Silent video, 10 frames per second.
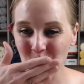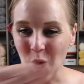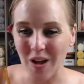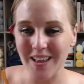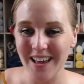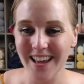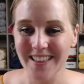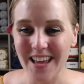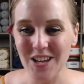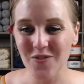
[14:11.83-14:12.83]
Um,
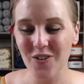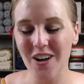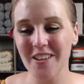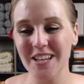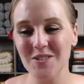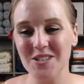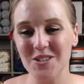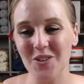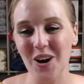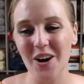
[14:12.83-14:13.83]
thank you for all that you
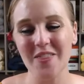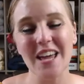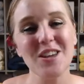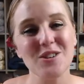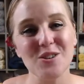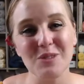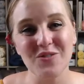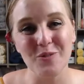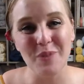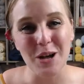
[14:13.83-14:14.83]
do. Oh, thank you so much
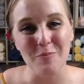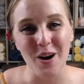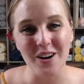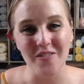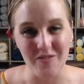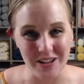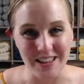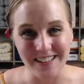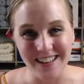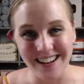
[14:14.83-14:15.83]
for being a part of
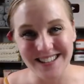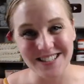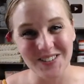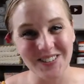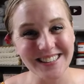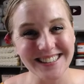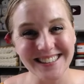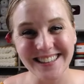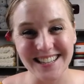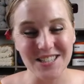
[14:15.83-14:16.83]
everything that I do.
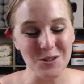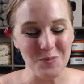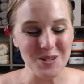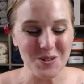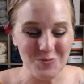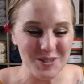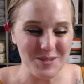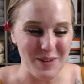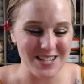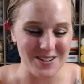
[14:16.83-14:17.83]
That's super, super
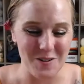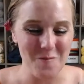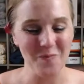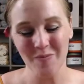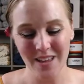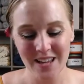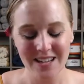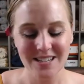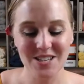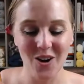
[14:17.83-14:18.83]
special.
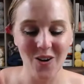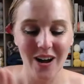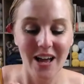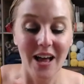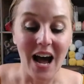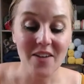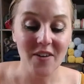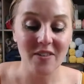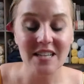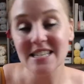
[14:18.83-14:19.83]
So I
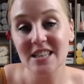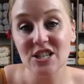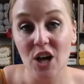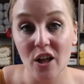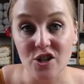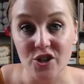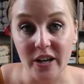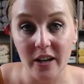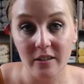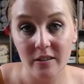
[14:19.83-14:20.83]
found these at the Dollar
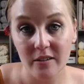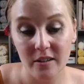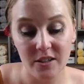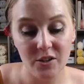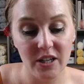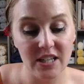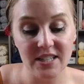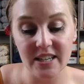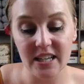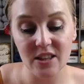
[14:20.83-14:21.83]
Tree. You could
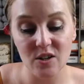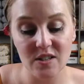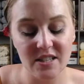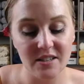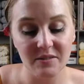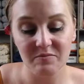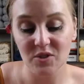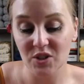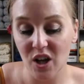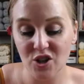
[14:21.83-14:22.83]
easily get those
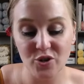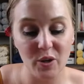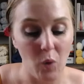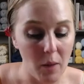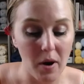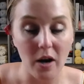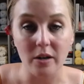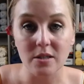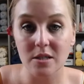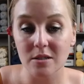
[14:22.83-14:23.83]
Dollar Tree,
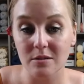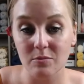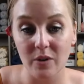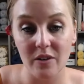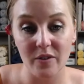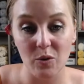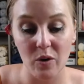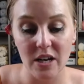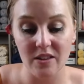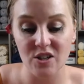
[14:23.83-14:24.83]
Walmart, wherever you
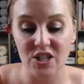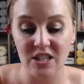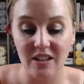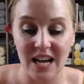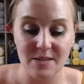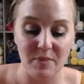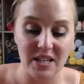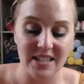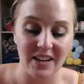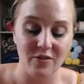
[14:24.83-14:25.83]
want. They're just glass
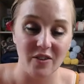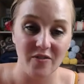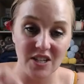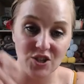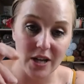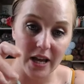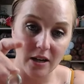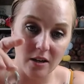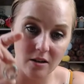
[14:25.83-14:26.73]
beads like for a fish tank.